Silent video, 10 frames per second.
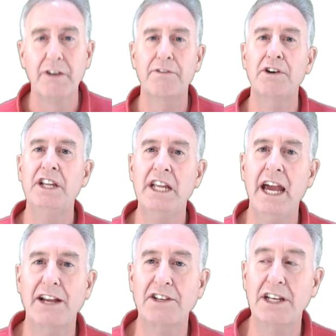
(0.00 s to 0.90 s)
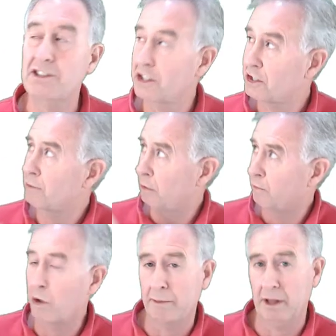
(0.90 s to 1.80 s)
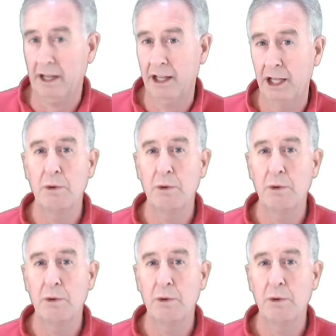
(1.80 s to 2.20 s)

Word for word: For dx, it's a simple formula.